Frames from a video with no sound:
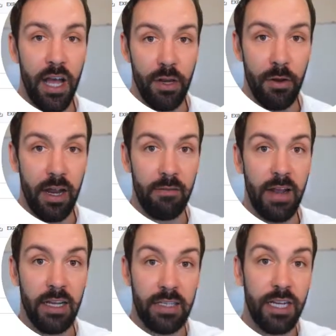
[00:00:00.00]
You
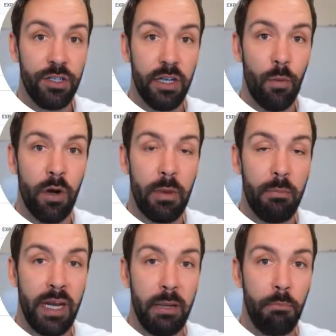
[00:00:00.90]
essentially want to
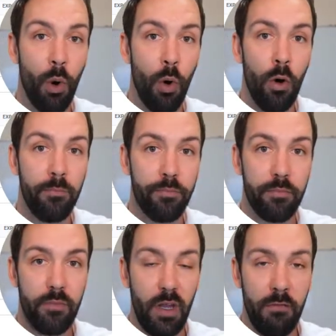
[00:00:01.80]
be bidding more
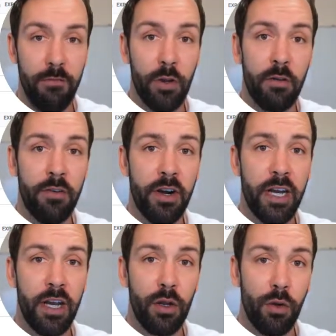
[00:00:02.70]
for your
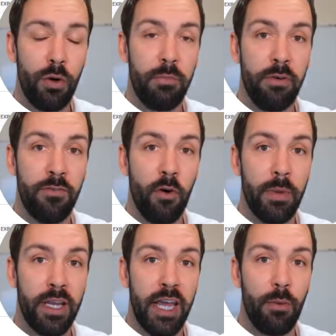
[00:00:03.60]
very good
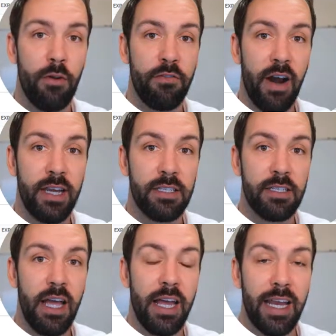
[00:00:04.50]
performing keyword
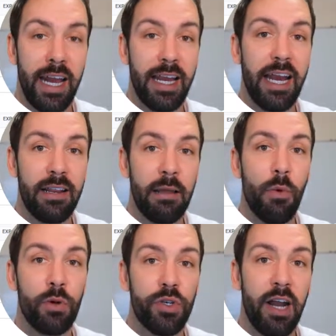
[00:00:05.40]
phrases and getting them
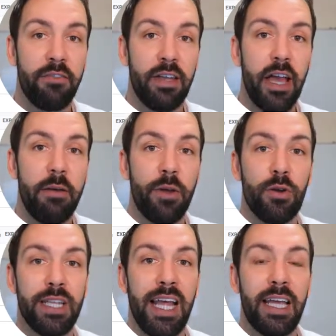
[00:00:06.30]
more traffic,
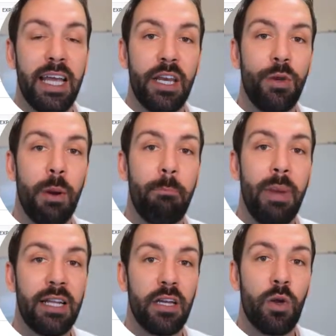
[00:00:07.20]
because they are getting you a
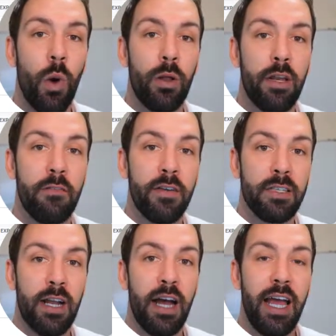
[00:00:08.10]
better quality of
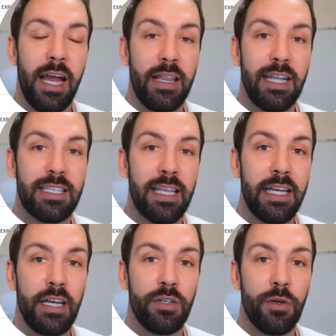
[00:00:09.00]
visitor, and that's
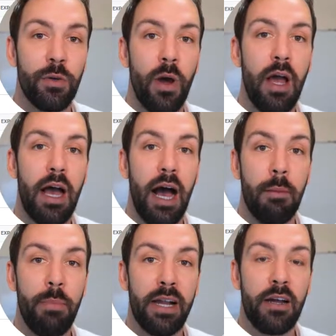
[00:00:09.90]
leading to
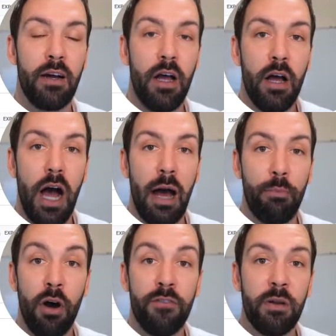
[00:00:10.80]
better
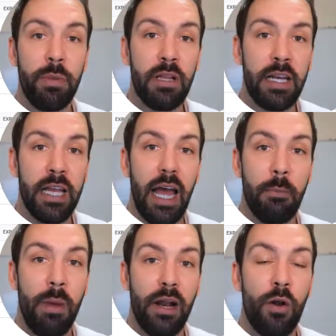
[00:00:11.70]
profitability
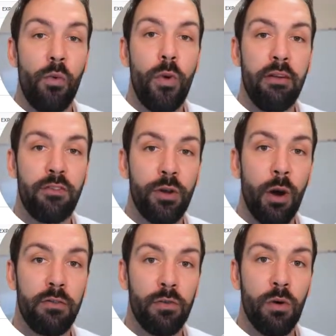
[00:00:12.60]
and better revenue
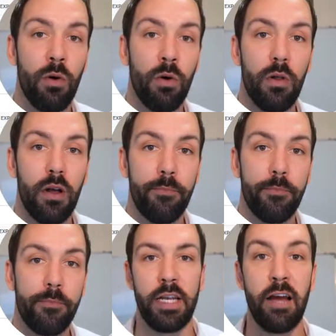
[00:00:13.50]
overall.
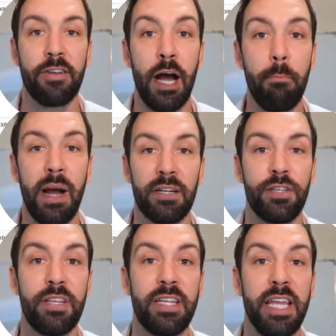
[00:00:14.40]
Now I've come back
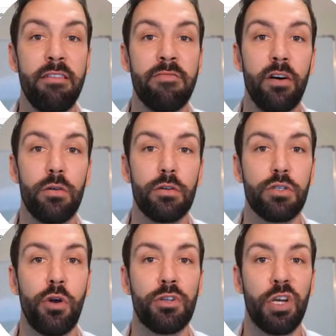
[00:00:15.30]
to the default
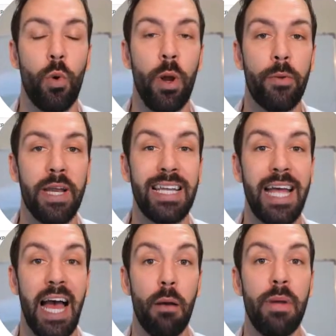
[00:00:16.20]
search query
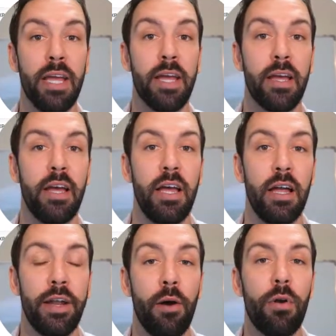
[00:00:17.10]
tab here.
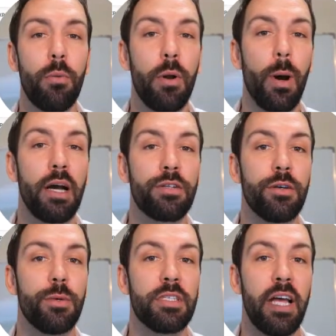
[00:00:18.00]
Now what I want to ask
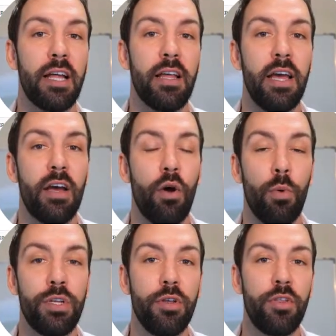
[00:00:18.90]
you is that,
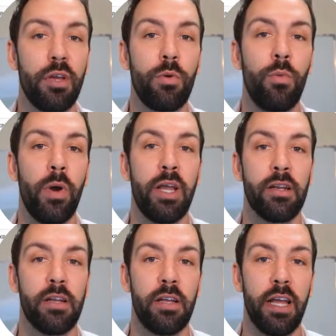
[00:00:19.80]
what do you think would
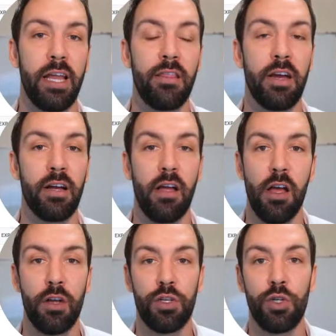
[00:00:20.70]
win? Either
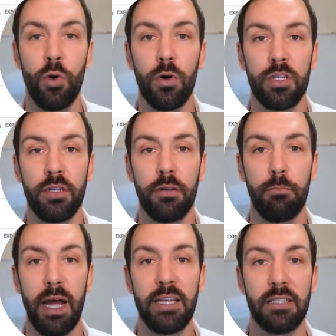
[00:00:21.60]
short
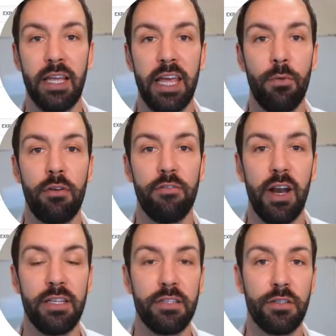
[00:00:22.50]
based keyword
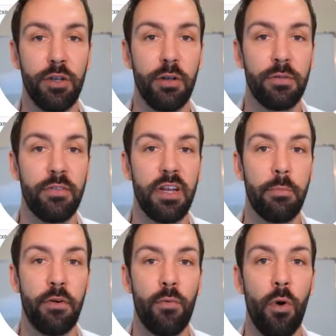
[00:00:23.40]
phrases in terms of the
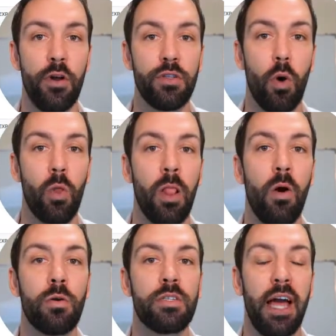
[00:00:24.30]
number of words, or
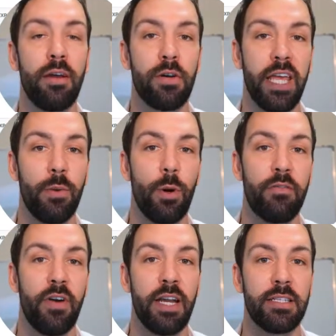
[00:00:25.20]
long tail
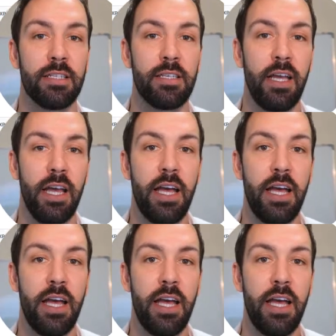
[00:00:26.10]
keyword phrases?